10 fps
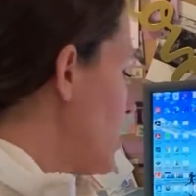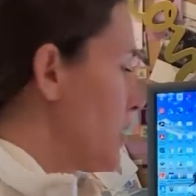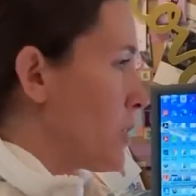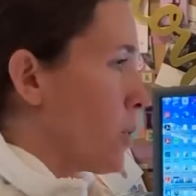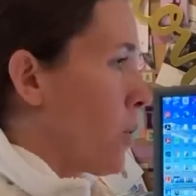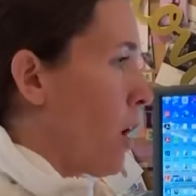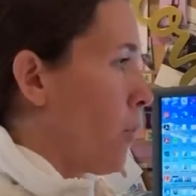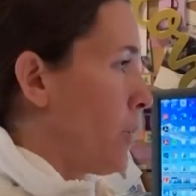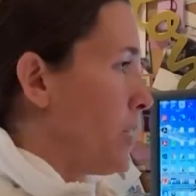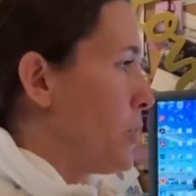So
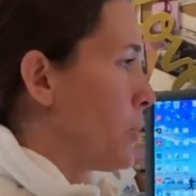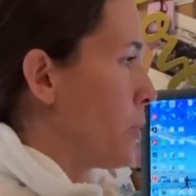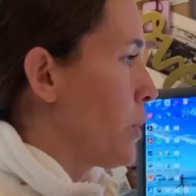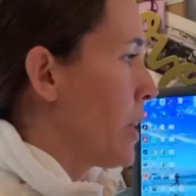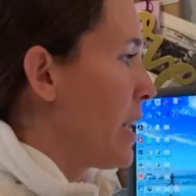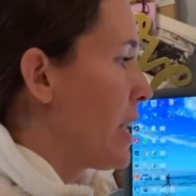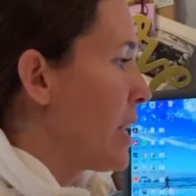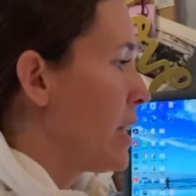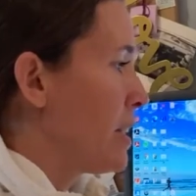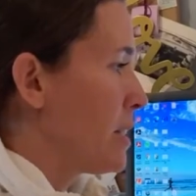all we do
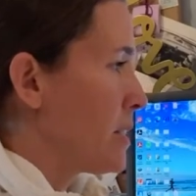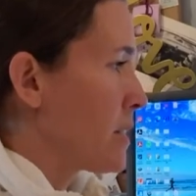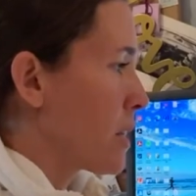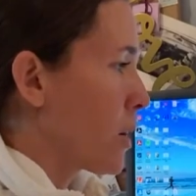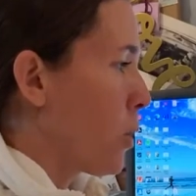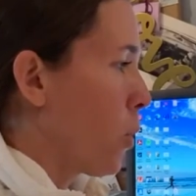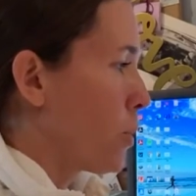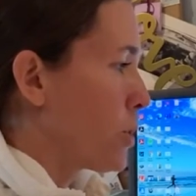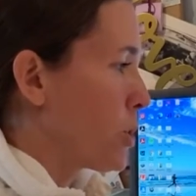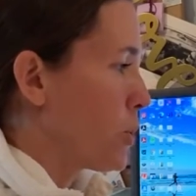is go
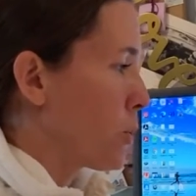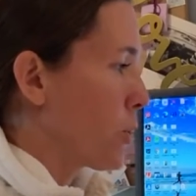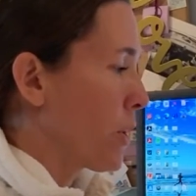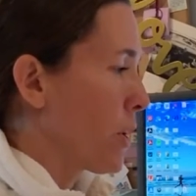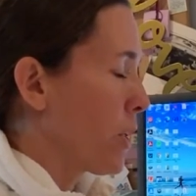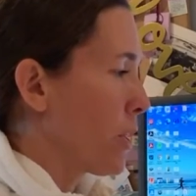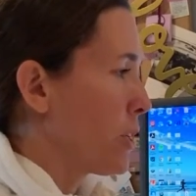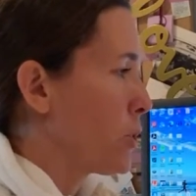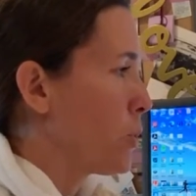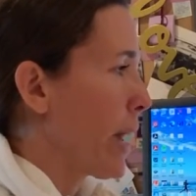to the
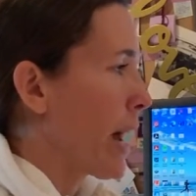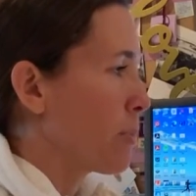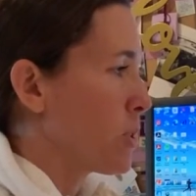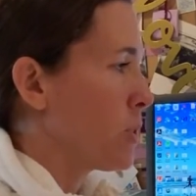two apps.